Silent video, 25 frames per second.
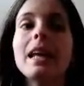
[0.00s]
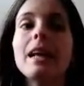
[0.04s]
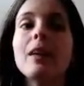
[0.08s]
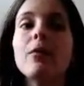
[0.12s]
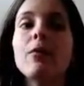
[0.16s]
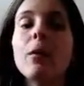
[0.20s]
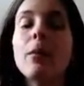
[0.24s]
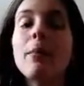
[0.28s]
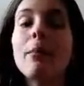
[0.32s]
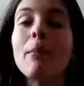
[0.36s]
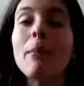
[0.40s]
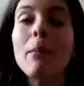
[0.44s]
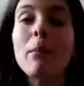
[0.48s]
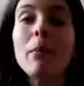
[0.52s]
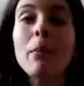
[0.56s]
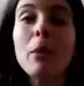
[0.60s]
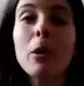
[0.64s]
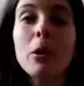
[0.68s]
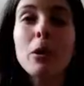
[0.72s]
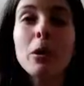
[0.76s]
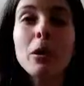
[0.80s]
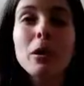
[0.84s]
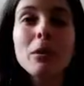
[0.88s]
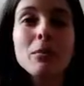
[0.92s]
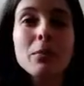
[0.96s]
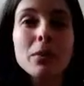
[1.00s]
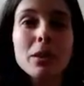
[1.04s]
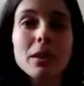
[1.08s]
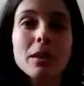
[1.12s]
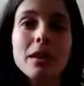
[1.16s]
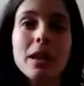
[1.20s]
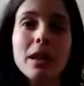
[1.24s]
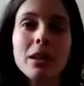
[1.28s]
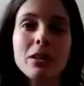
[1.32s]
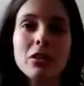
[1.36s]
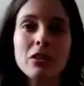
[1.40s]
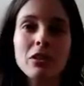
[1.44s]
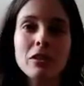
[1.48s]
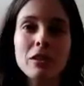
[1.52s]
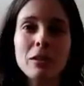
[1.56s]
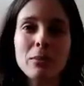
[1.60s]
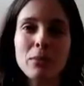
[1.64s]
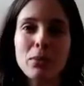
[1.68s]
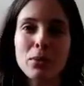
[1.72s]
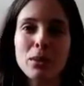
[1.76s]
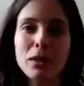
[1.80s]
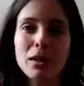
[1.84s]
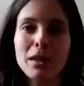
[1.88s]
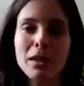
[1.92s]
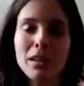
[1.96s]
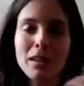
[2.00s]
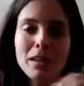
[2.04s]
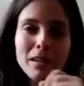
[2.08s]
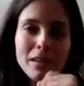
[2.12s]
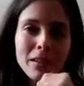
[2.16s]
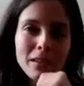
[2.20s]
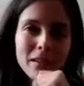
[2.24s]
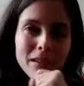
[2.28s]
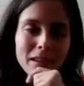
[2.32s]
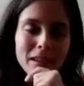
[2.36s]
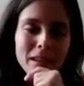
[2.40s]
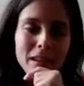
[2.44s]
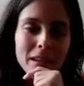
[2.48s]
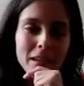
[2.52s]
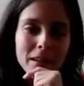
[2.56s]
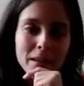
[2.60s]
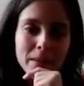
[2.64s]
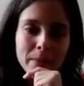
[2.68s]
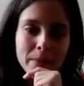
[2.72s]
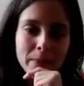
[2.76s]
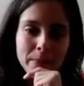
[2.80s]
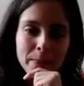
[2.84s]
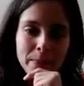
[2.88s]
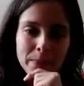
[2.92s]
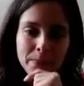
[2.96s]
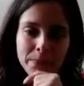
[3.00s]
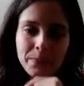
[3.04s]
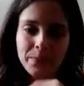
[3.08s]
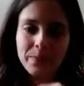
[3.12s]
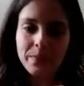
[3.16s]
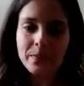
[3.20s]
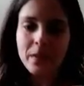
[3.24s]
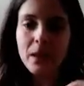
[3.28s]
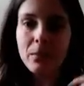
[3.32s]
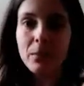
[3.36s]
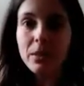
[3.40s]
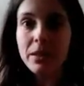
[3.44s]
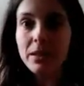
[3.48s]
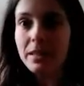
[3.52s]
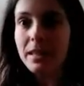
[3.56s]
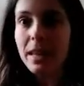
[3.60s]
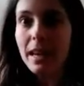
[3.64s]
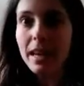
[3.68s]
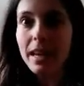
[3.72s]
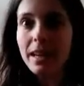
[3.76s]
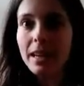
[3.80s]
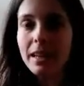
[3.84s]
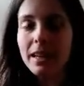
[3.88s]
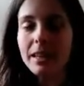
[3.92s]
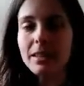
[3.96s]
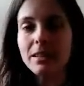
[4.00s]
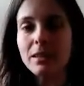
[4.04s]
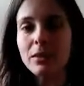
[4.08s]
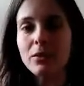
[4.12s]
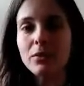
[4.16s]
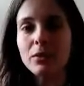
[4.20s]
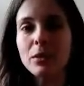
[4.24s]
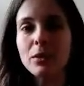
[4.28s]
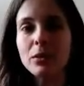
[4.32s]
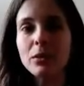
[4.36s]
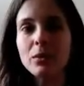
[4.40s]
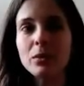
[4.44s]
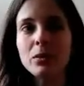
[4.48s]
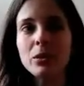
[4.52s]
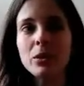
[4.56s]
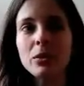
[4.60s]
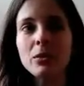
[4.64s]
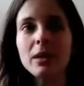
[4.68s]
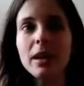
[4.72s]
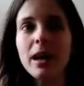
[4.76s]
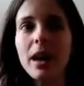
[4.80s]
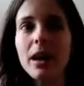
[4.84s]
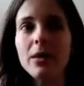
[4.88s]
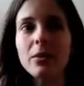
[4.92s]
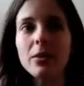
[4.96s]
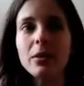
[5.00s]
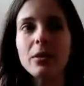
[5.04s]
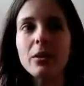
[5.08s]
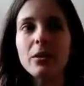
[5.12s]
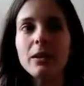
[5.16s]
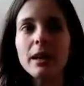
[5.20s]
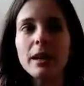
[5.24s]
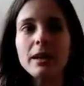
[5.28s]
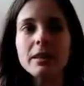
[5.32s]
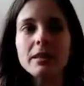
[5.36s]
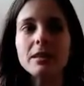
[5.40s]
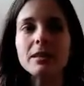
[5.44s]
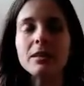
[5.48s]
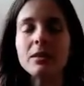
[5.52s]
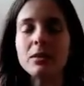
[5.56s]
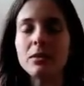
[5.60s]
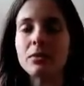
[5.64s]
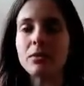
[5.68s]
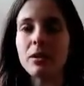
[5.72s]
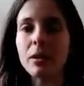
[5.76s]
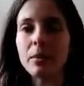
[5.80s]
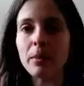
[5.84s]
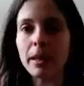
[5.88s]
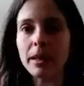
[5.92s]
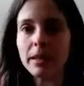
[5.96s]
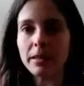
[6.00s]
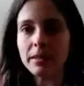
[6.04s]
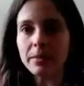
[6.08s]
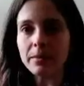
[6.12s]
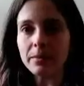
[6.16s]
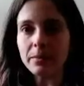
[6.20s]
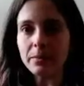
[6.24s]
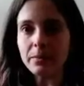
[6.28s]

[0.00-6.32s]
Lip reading: what could potentially be a mistake is if you don't gather your lessons from it.